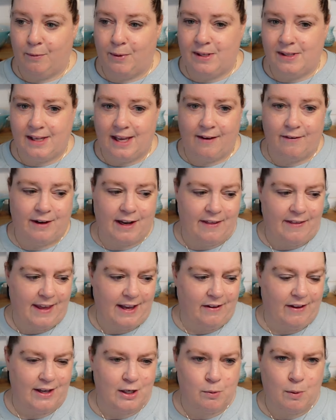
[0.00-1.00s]
We saved, I
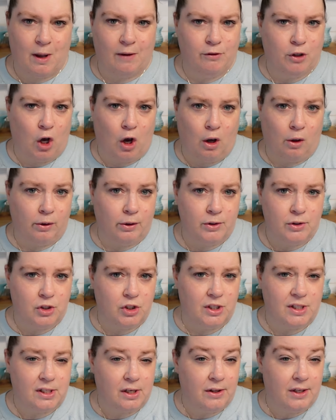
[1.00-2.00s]
think, like $12
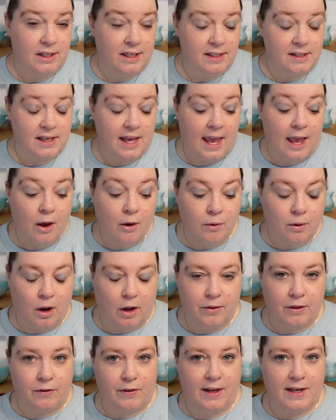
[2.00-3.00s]
just on the discount
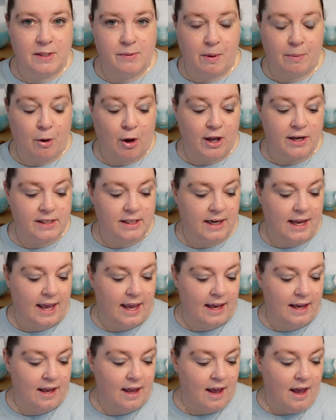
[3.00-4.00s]
on the things we bought
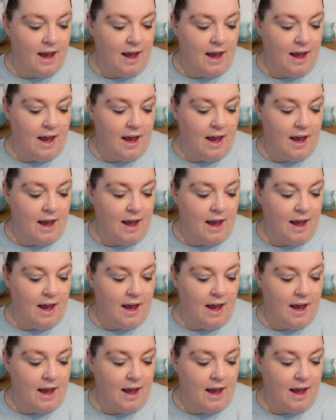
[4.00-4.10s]
today.